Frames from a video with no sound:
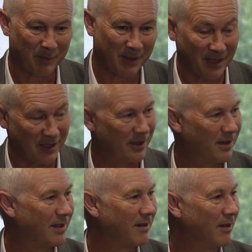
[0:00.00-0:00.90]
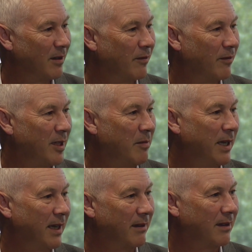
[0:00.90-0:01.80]
teachers the
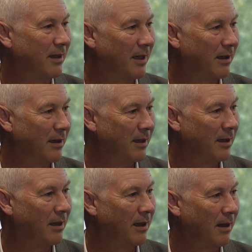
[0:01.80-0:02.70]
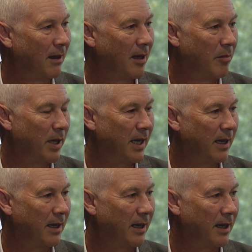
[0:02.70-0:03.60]
feedback that they need
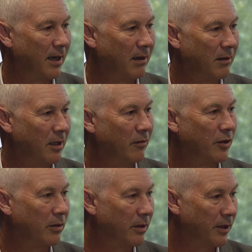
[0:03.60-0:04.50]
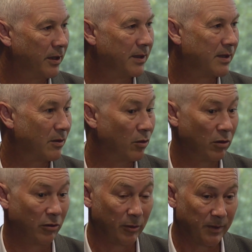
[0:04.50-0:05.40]
about how individual learners
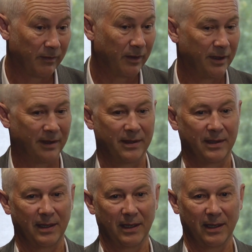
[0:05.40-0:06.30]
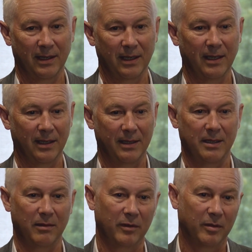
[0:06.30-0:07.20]
or groups of learners are
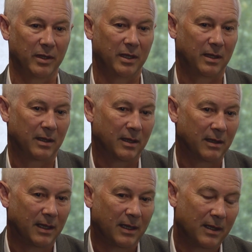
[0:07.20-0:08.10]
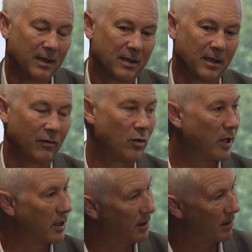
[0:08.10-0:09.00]
engaging with a particular set of
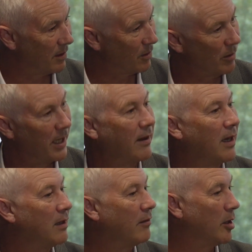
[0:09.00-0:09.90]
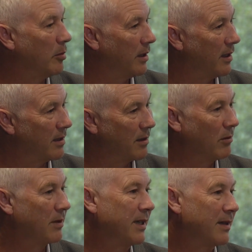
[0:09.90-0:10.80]
questions, or how they're developing their
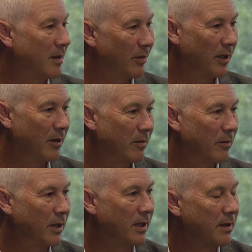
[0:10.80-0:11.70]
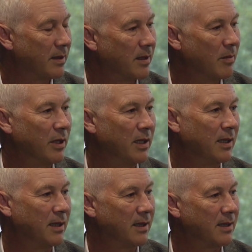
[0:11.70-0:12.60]
skill sets depending on what it is that's
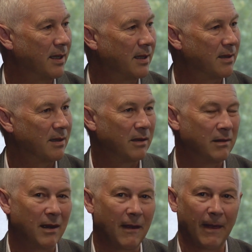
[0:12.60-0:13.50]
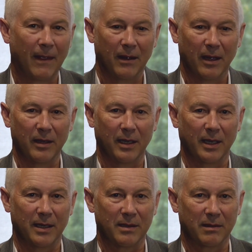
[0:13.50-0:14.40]
being assessed. So I think it
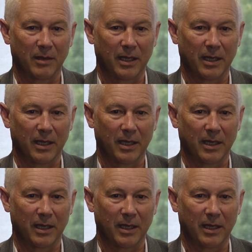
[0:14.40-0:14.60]
has